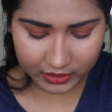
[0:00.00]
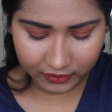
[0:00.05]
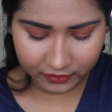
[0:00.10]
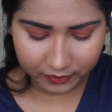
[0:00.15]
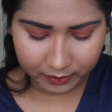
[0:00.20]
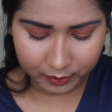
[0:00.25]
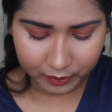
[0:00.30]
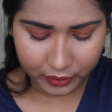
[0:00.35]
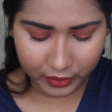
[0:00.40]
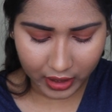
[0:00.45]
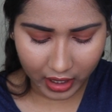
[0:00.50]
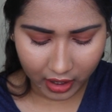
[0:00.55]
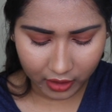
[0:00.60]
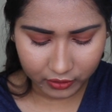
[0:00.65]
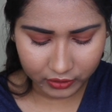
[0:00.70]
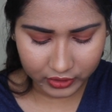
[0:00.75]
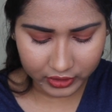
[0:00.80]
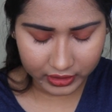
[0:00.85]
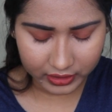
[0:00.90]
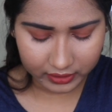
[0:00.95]
of
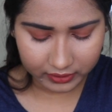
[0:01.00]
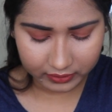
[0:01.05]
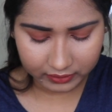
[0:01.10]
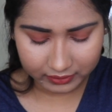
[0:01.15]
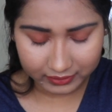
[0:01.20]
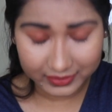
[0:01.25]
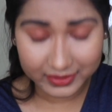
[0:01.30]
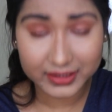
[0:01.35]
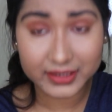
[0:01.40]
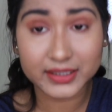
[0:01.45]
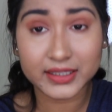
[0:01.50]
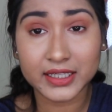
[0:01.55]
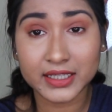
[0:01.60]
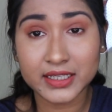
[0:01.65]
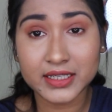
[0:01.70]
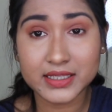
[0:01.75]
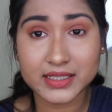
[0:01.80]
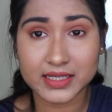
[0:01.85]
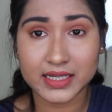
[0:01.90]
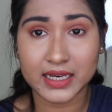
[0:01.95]
brown
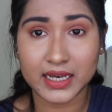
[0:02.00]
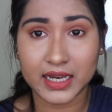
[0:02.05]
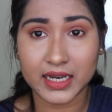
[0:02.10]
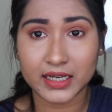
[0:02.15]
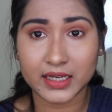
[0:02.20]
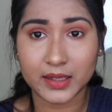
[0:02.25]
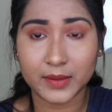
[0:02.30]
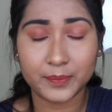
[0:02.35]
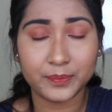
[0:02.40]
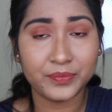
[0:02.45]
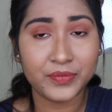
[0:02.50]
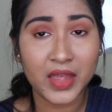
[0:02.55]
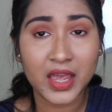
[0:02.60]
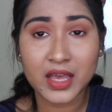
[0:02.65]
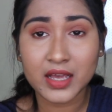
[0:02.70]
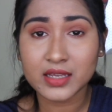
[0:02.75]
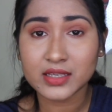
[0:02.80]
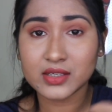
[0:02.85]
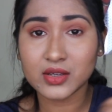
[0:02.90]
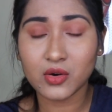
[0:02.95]
tints in it.
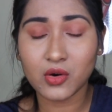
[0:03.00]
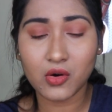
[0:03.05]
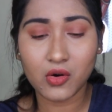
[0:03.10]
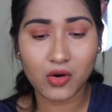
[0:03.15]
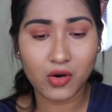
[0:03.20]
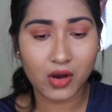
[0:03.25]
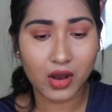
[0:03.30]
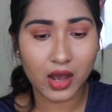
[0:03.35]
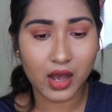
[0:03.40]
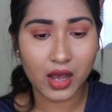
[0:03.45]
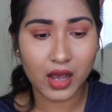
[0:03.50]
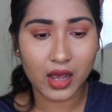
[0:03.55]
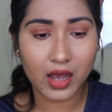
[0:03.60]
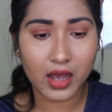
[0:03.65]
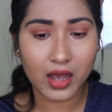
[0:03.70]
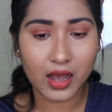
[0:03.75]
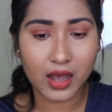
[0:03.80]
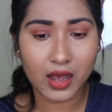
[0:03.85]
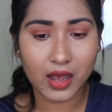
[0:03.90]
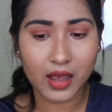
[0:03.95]
So
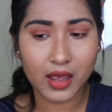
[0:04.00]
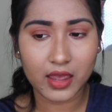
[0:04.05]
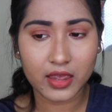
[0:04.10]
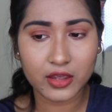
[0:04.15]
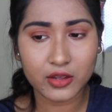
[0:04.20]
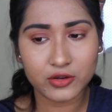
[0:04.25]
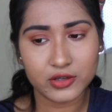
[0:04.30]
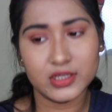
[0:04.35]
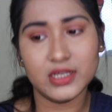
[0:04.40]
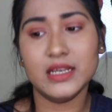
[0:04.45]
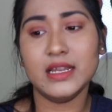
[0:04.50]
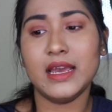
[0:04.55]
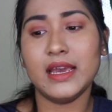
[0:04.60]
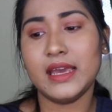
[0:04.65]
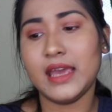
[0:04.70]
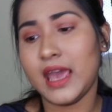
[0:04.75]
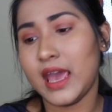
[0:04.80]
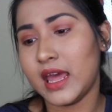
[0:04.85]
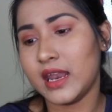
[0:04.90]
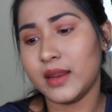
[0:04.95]
usually,
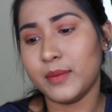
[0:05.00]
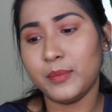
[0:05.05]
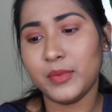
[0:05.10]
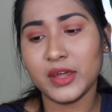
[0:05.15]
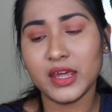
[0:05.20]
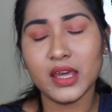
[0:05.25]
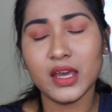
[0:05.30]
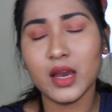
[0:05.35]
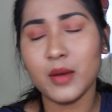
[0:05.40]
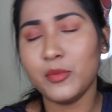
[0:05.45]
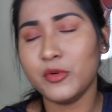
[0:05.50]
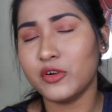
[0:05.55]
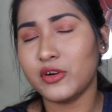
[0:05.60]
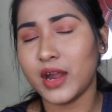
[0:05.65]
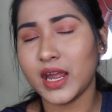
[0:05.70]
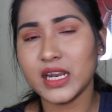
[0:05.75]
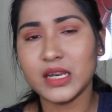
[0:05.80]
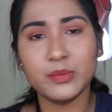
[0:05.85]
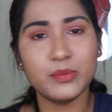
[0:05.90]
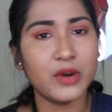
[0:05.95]
again, picking up a
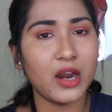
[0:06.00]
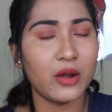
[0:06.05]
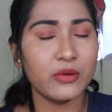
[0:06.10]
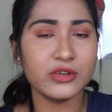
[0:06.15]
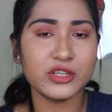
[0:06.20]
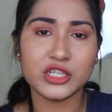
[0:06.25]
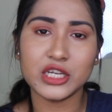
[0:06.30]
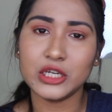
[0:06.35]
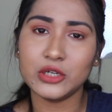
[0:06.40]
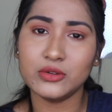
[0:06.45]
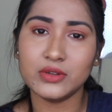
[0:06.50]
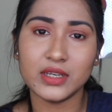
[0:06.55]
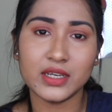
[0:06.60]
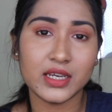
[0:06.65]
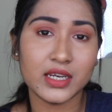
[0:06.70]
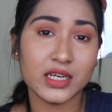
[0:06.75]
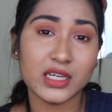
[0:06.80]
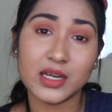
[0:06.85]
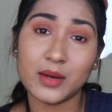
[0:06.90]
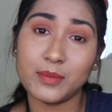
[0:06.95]
right brown shade to the
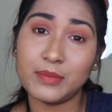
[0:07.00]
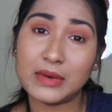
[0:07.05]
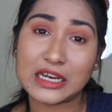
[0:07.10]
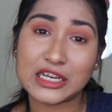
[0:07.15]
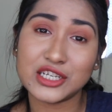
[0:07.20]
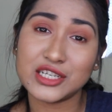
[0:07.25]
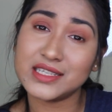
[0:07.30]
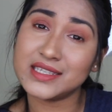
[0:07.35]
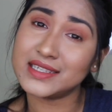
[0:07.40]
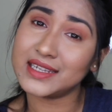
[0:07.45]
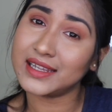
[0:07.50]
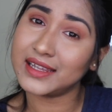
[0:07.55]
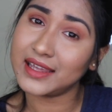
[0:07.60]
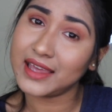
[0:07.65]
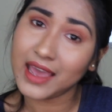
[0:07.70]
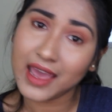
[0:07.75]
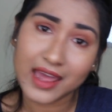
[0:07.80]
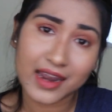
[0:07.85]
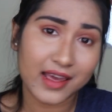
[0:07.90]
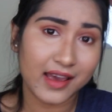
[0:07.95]
Indian complexion is
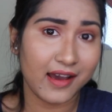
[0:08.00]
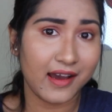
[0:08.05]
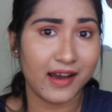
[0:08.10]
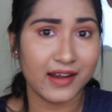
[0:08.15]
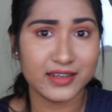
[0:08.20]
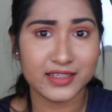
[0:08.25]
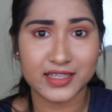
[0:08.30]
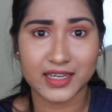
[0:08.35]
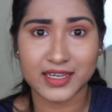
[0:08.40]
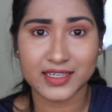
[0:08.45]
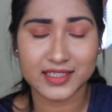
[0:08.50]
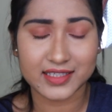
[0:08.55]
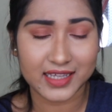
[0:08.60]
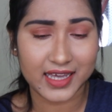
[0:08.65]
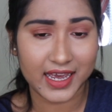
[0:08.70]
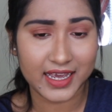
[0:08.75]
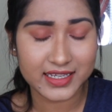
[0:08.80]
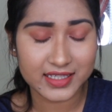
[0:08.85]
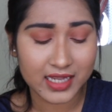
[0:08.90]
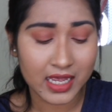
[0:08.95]
again a hard task,
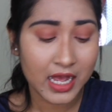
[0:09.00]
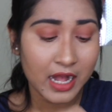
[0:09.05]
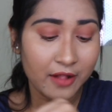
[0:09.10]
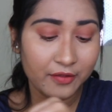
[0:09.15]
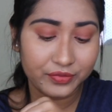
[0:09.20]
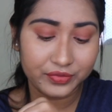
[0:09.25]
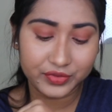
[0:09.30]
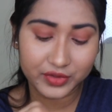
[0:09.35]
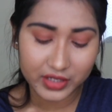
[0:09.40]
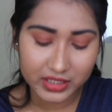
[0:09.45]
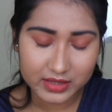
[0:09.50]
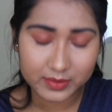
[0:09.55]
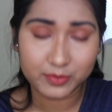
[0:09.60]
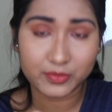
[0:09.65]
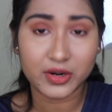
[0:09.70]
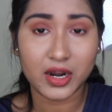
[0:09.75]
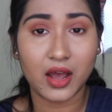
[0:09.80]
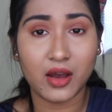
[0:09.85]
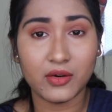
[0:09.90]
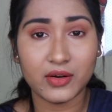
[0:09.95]
guys. This
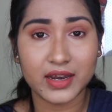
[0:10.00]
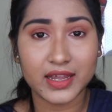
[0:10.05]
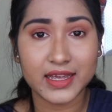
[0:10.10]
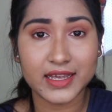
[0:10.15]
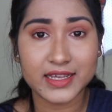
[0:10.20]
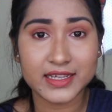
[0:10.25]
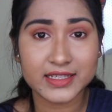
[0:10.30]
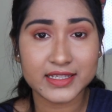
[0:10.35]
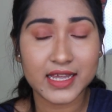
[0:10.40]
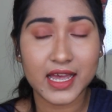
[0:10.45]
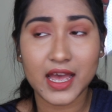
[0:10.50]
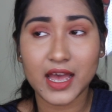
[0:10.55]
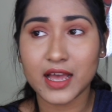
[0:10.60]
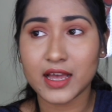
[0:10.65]
brown is